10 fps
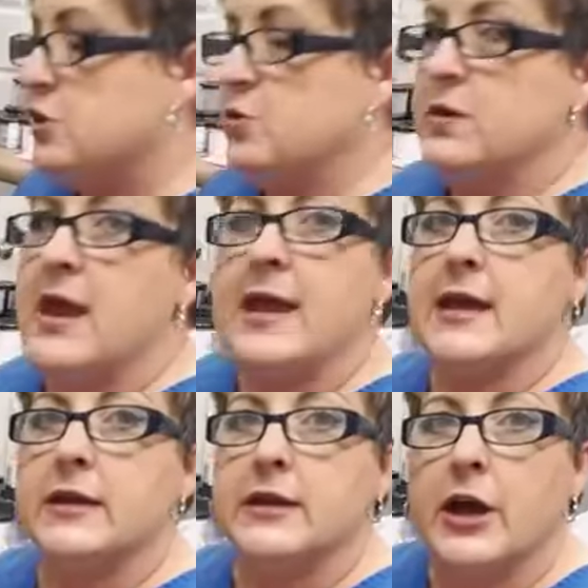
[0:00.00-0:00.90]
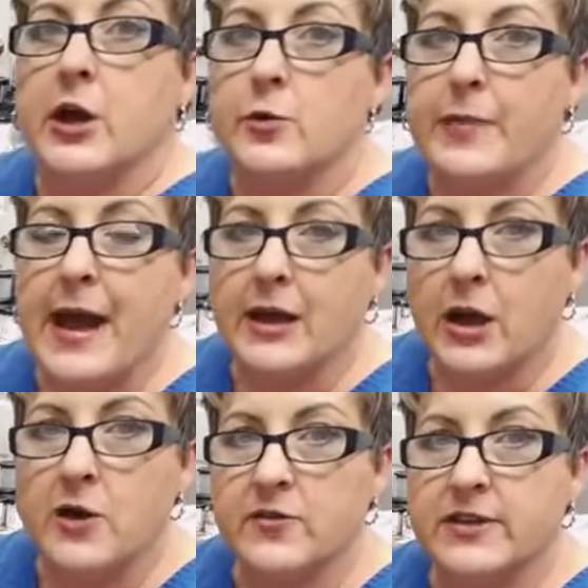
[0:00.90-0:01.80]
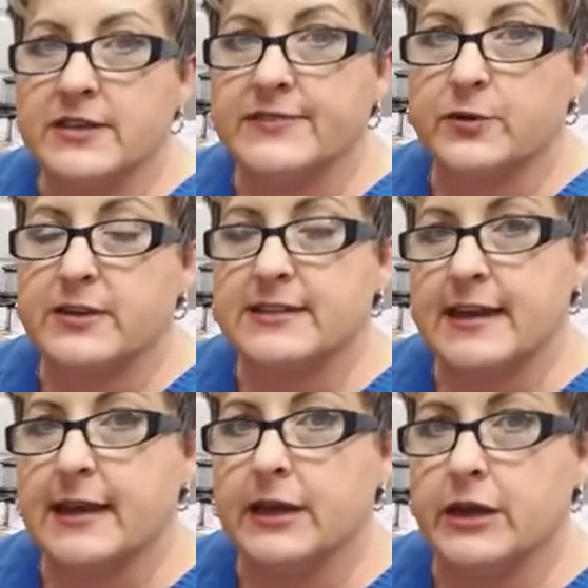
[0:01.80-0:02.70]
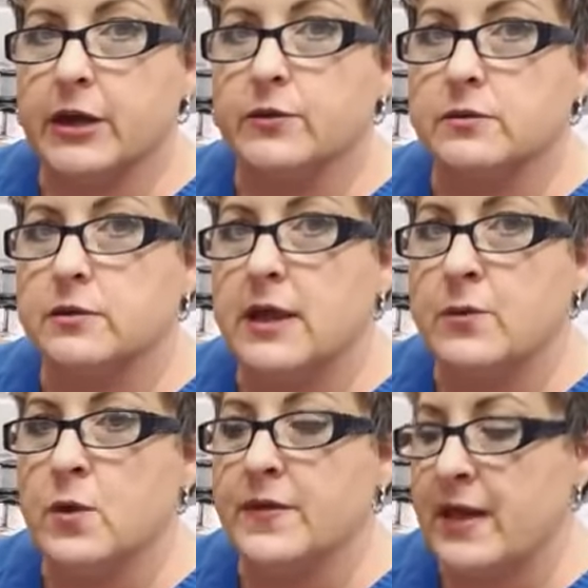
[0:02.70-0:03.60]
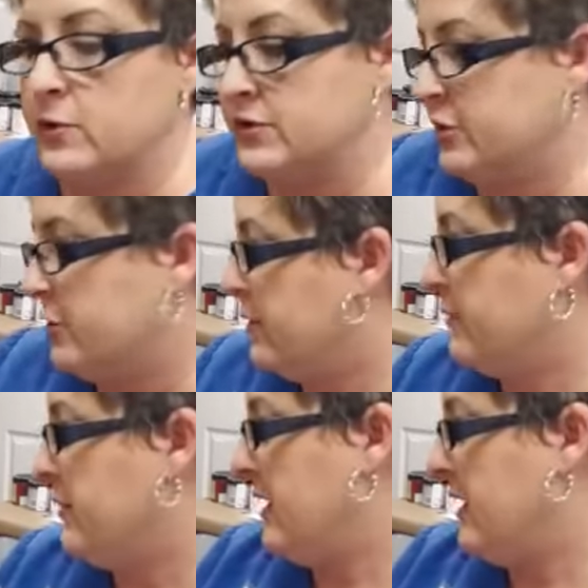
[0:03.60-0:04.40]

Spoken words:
you can go back over this for a second coat. And what that will do,